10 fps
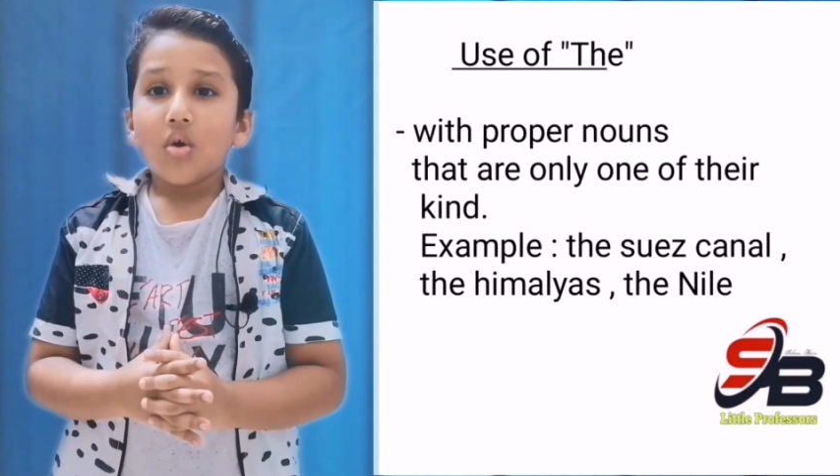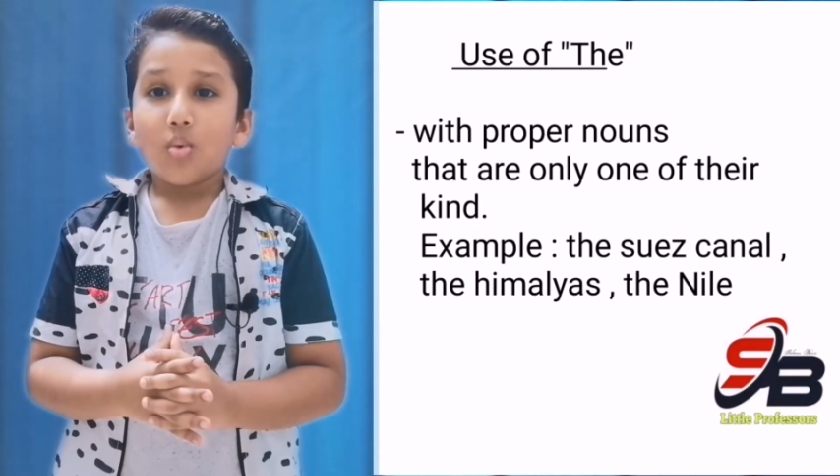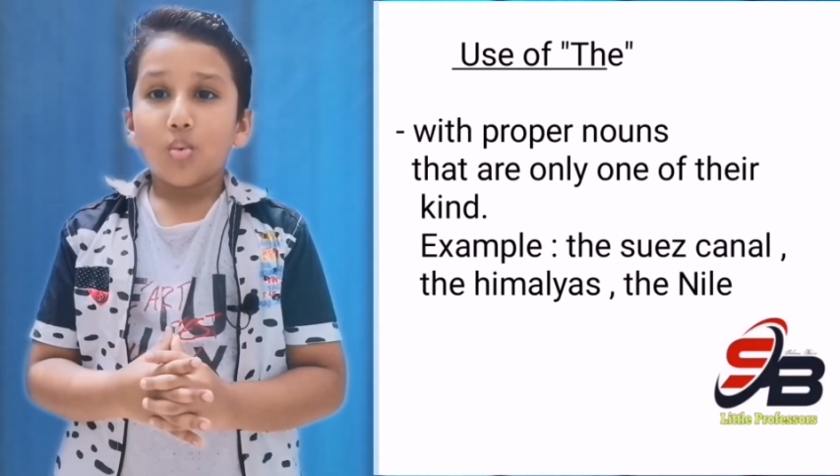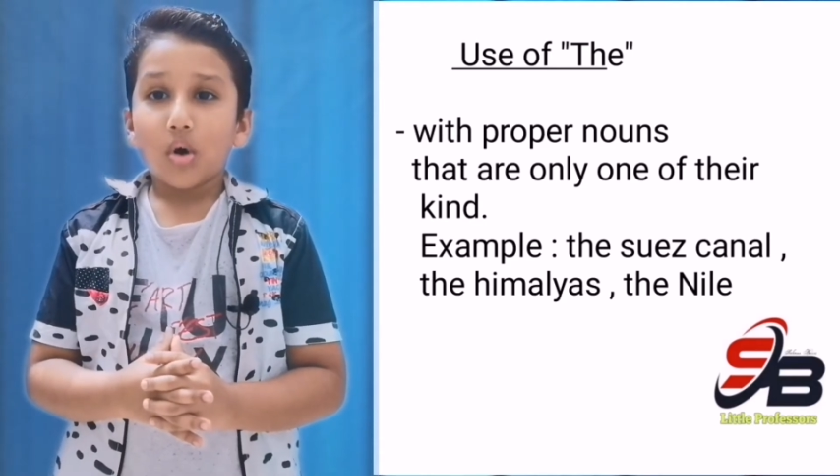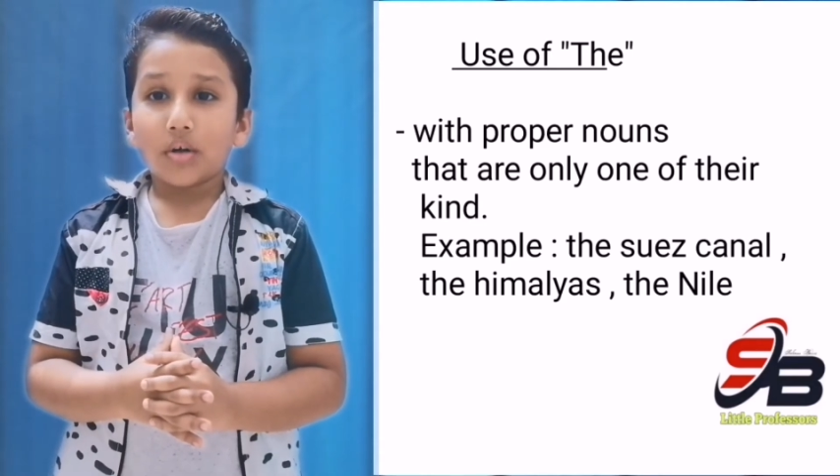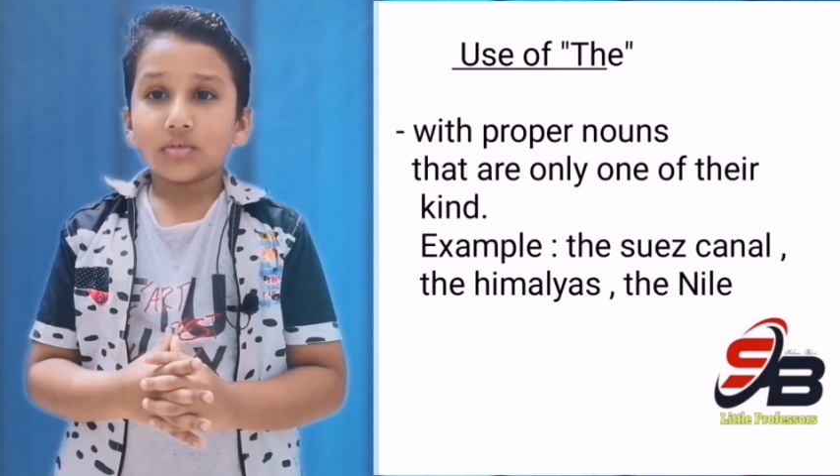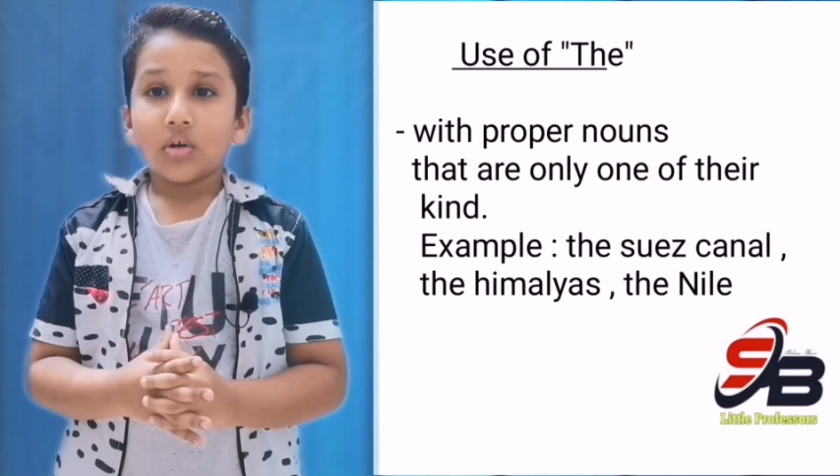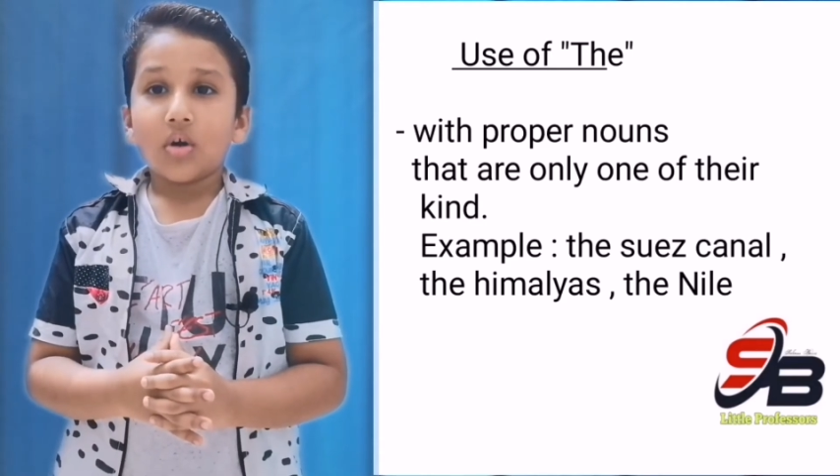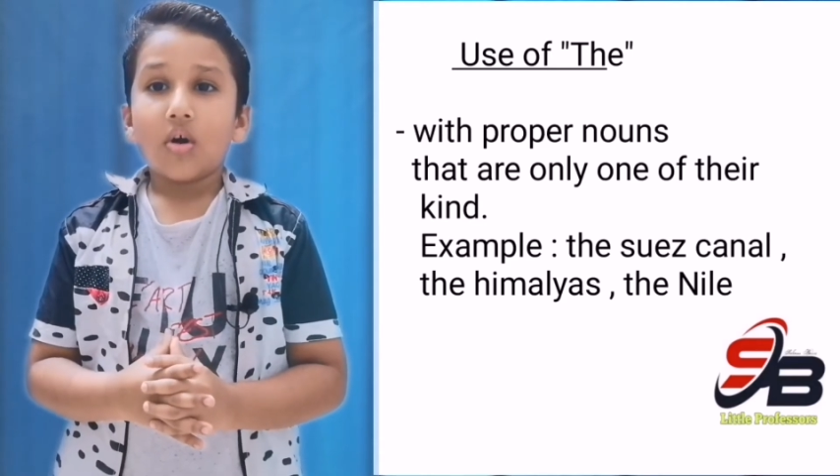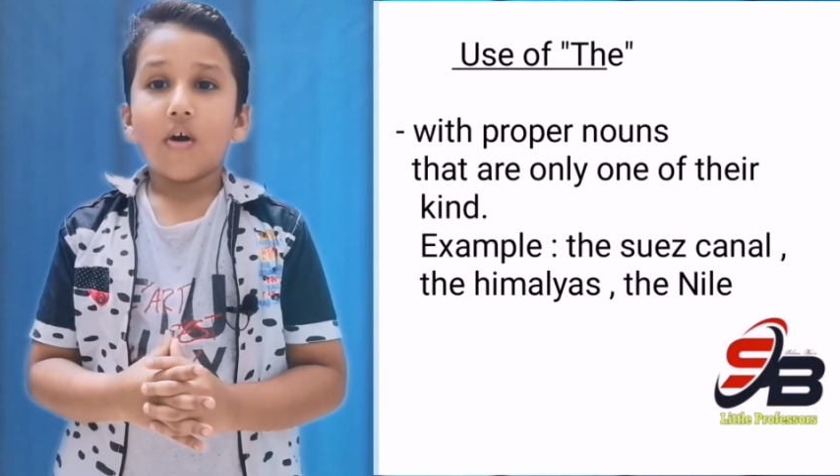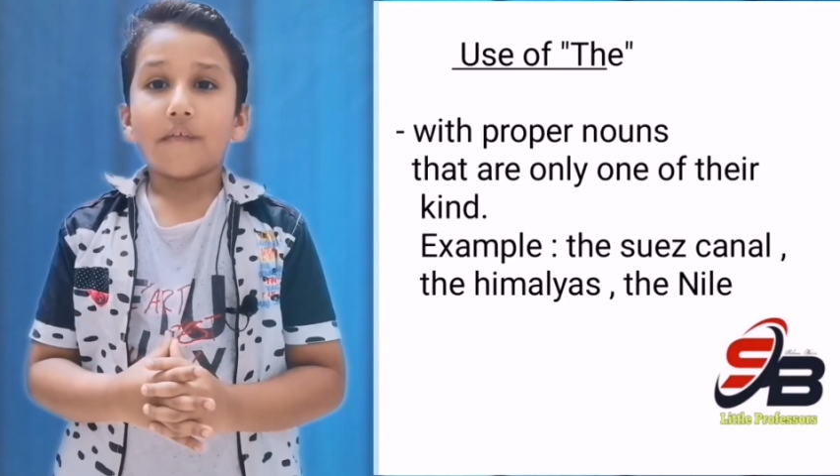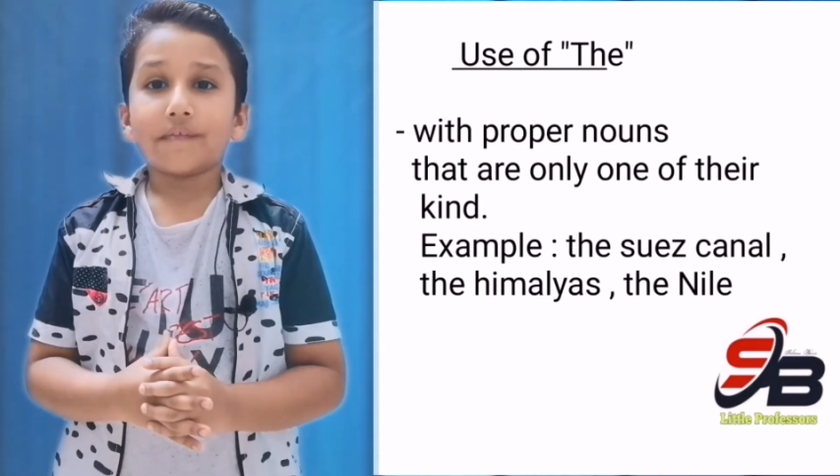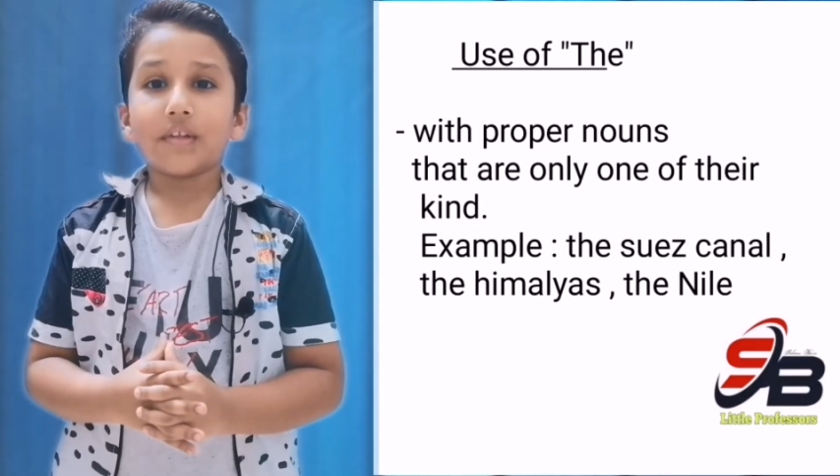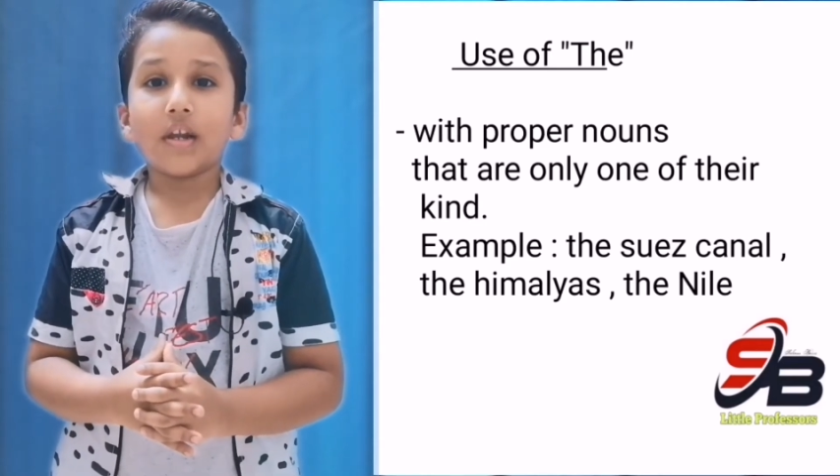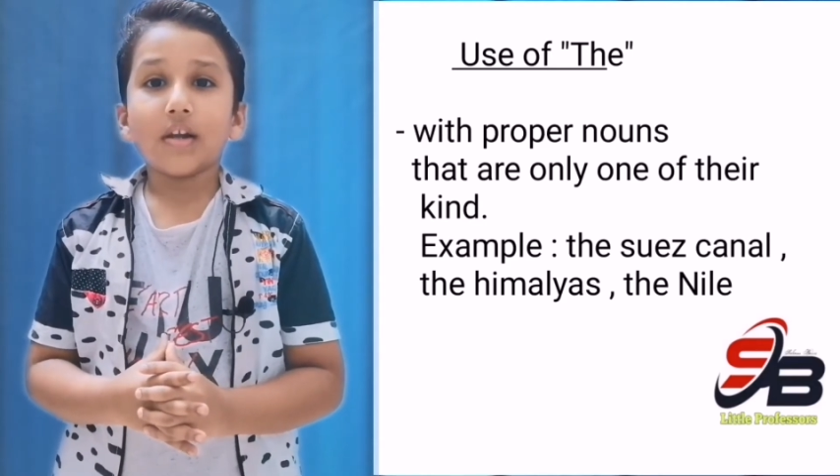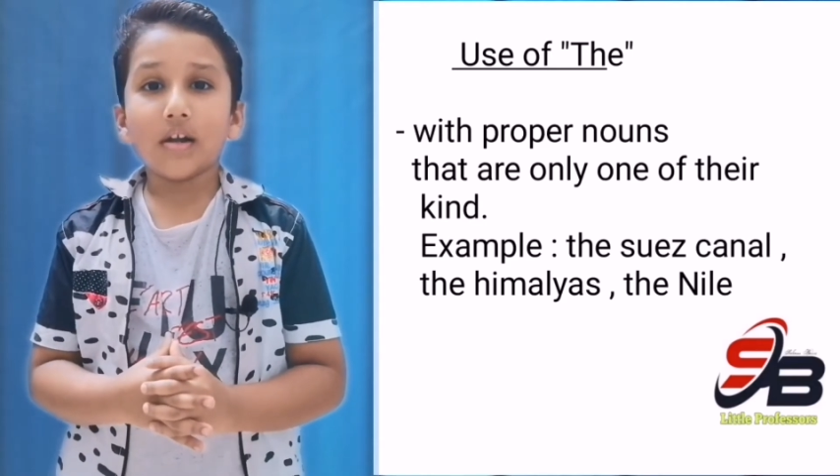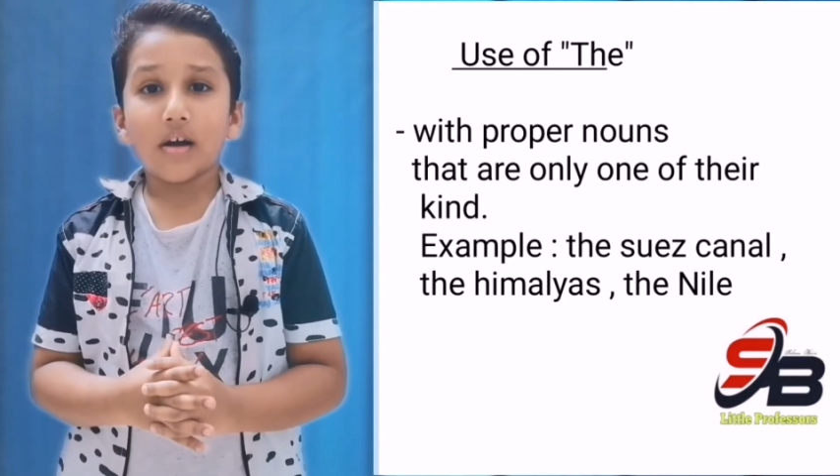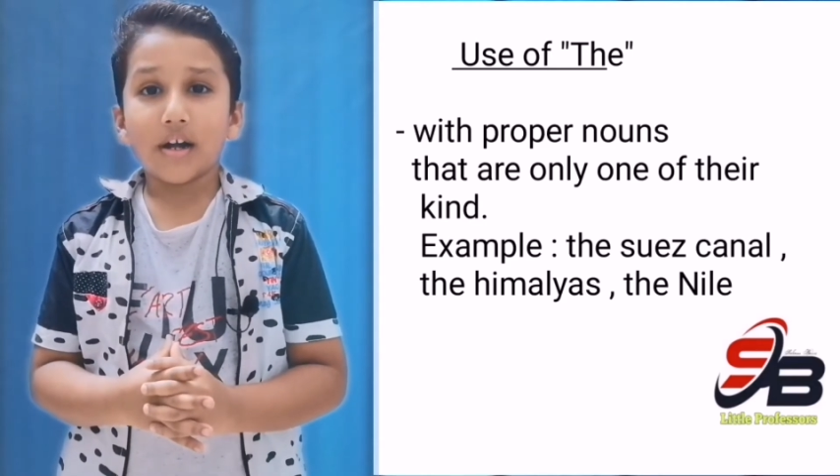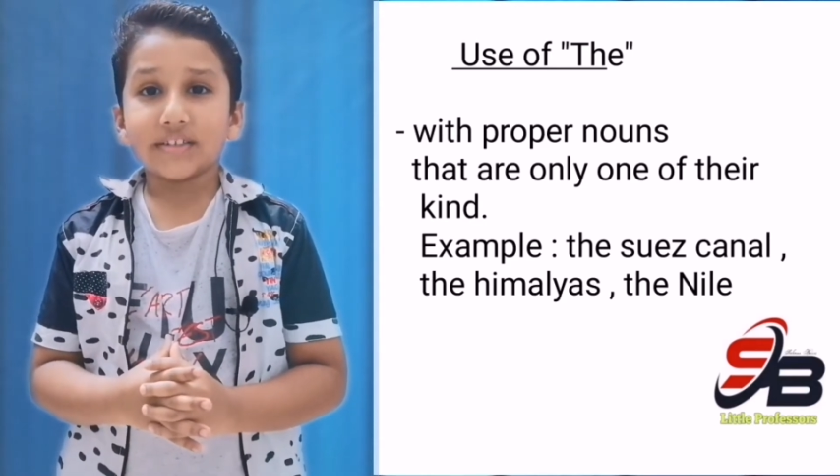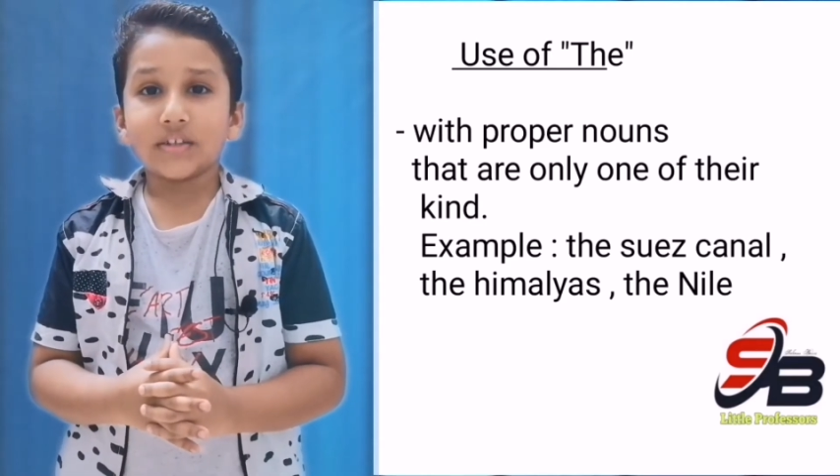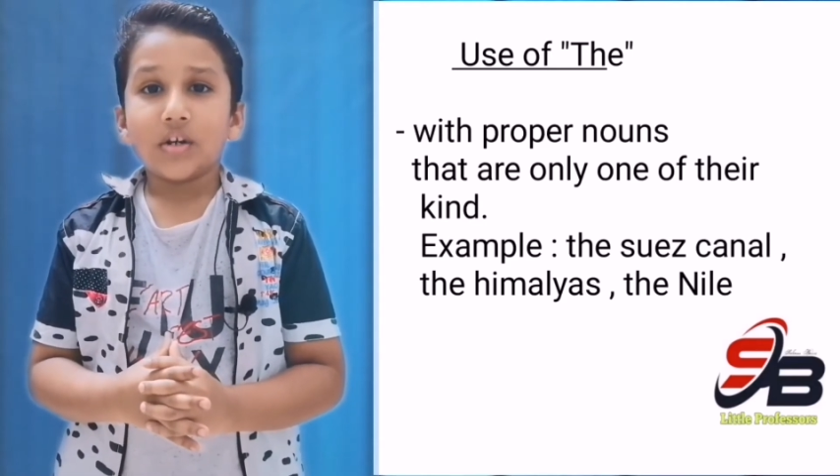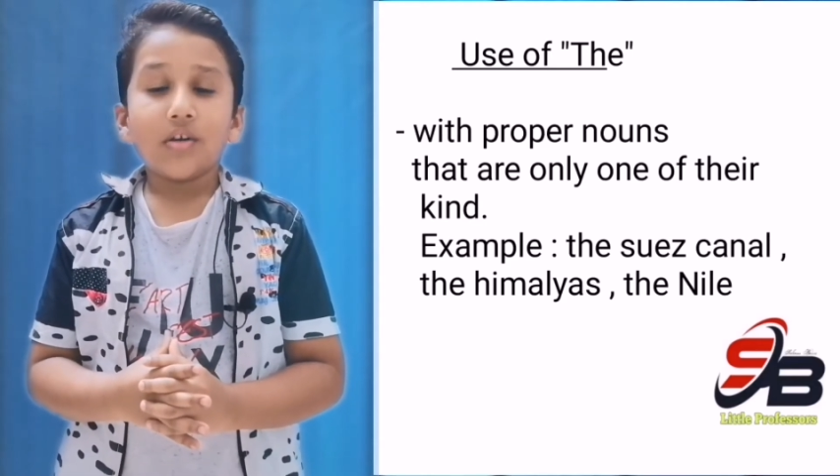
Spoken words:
one of their kind.